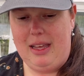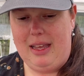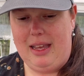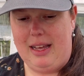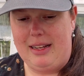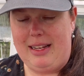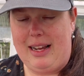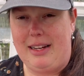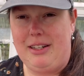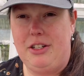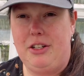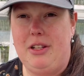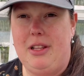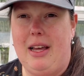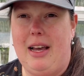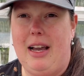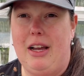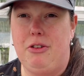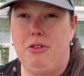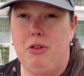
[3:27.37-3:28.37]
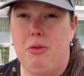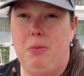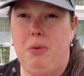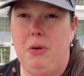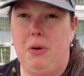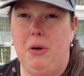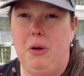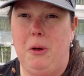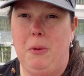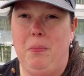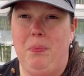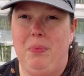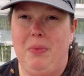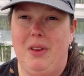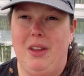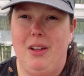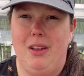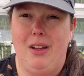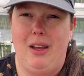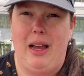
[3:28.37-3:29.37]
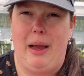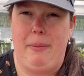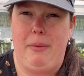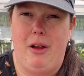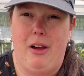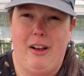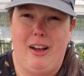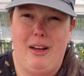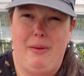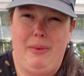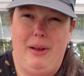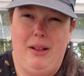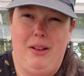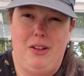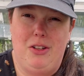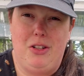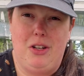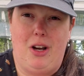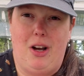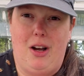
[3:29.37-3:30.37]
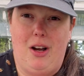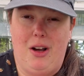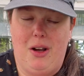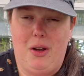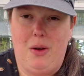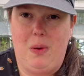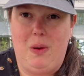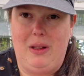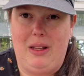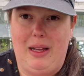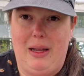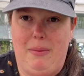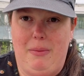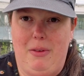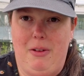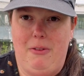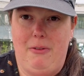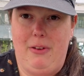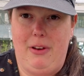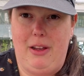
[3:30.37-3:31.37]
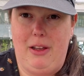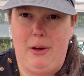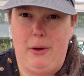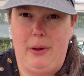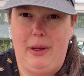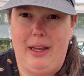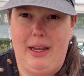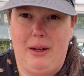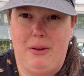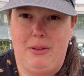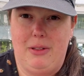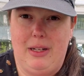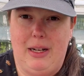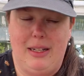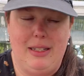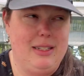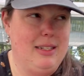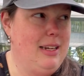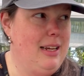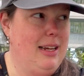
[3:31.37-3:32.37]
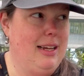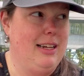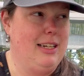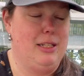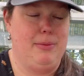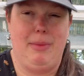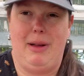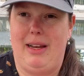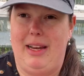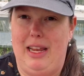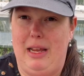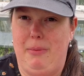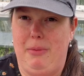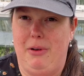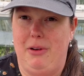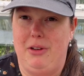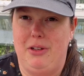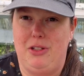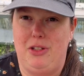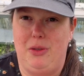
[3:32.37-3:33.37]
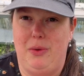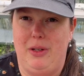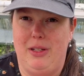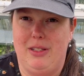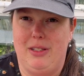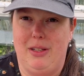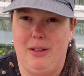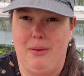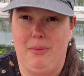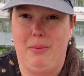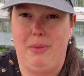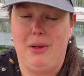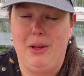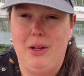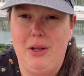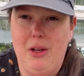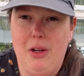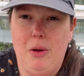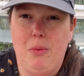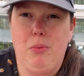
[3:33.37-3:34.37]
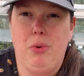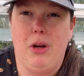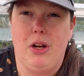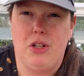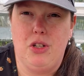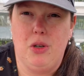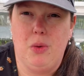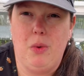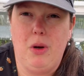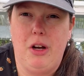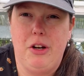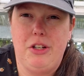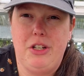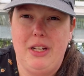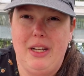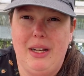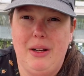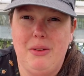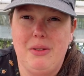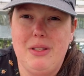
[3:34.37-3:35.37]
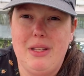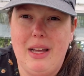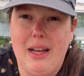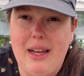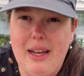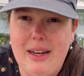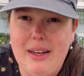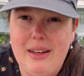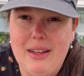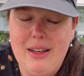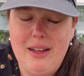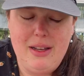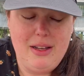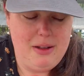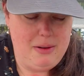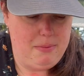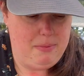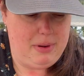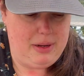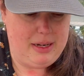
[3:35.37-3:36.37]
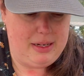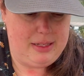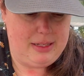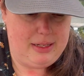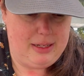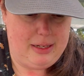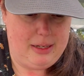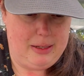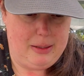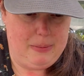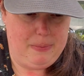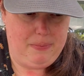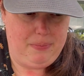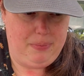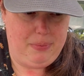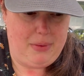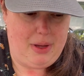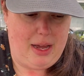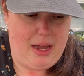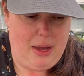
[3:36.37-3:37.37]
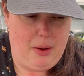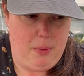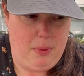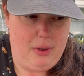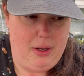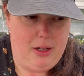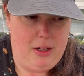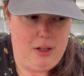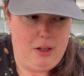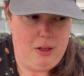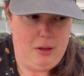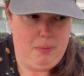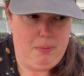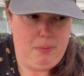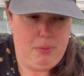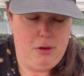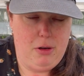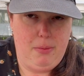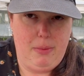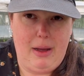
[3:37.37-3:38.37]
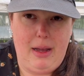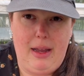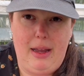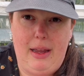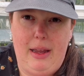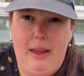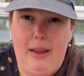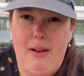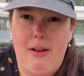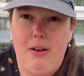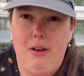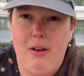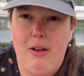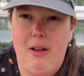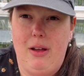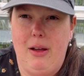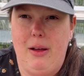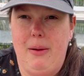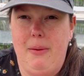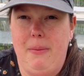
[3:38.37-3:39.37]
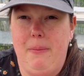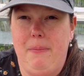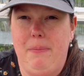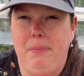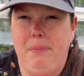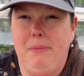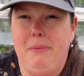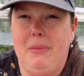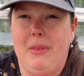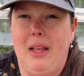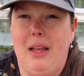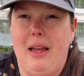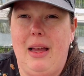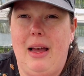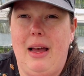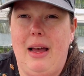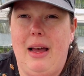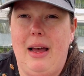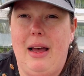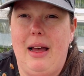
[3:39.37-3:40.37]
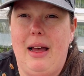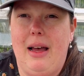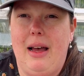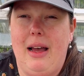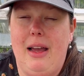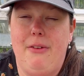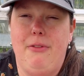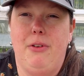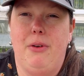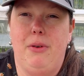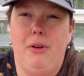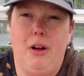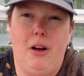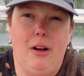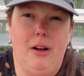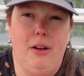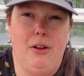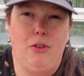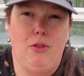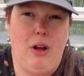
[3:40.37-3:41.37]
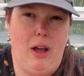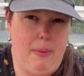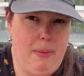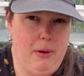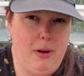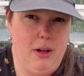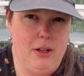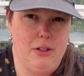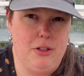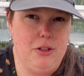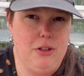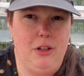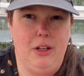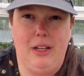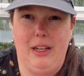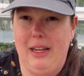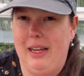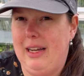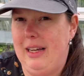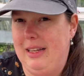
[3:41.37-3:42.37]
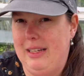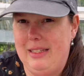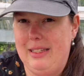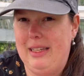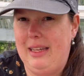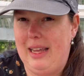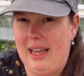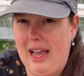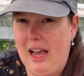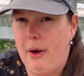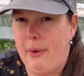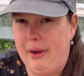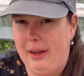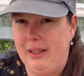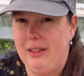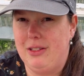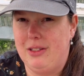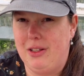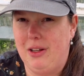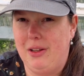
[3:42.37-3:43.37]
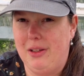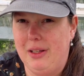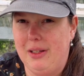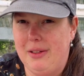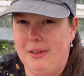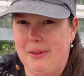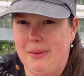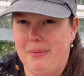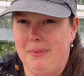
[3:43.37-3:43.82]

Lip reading: attach it to the hydro pole. I'm not going to be able to talk while I'm videoing outside today because my neighbor is doing some pressure washing outside, but I will put my iPhone on a tripod so you can kind of see how I install it.